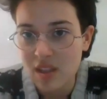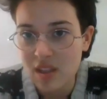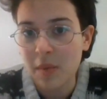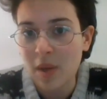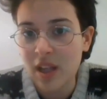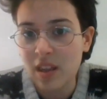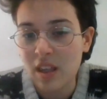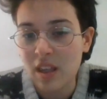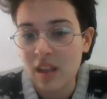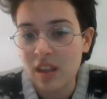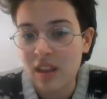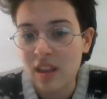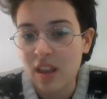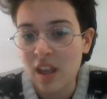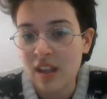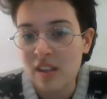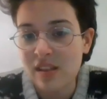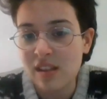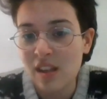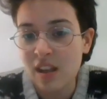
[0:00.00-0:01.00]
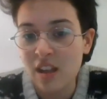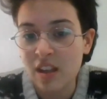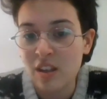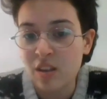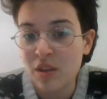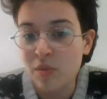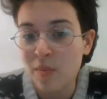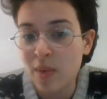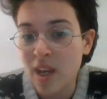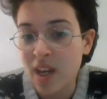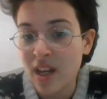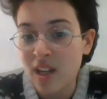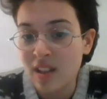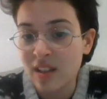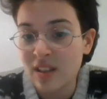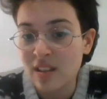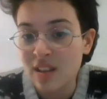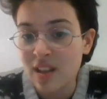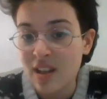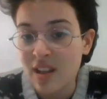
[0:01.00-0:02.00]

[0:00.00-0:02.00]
I think that staying humane